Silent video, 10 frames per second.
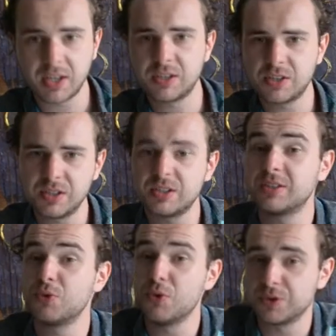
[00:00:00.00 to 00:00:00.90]
So this is
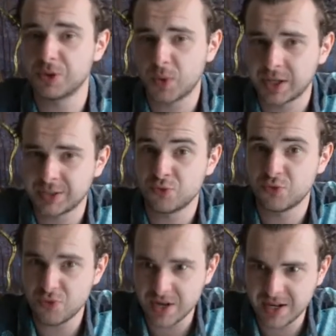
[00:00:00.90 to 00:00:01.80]
also quite a
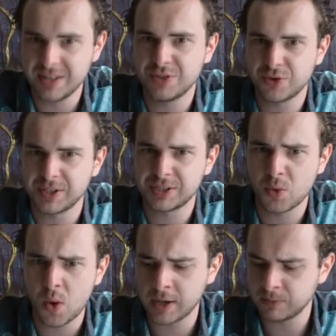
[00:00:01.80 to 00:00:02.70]
really
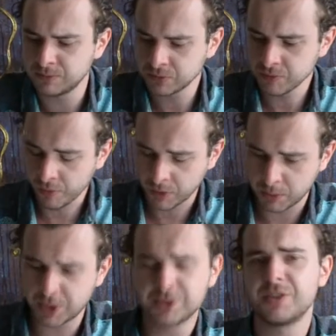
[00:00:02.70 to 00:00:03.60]
interesting wine
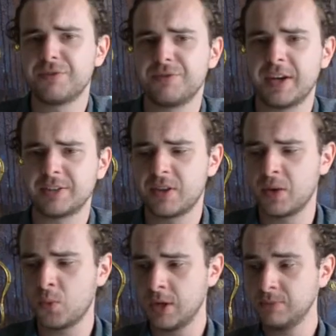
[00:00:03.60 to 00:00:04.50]
because of the fact
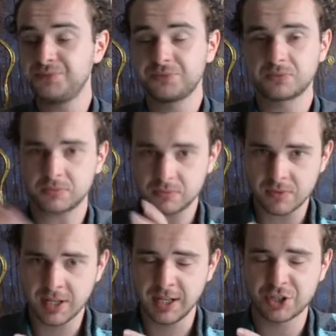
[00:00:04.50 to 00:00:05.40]
that one,
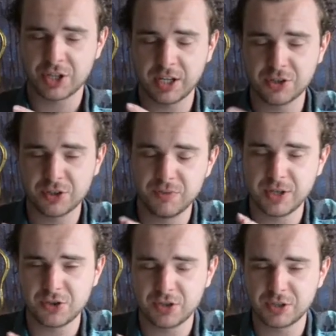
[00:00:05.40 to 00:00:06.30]
actually I should have
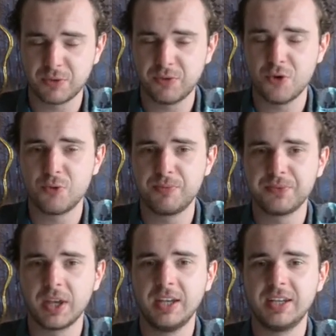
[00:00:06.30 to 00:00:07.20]
mentioned this before,
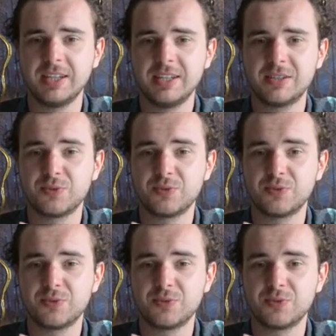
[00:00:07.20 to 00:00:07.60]
is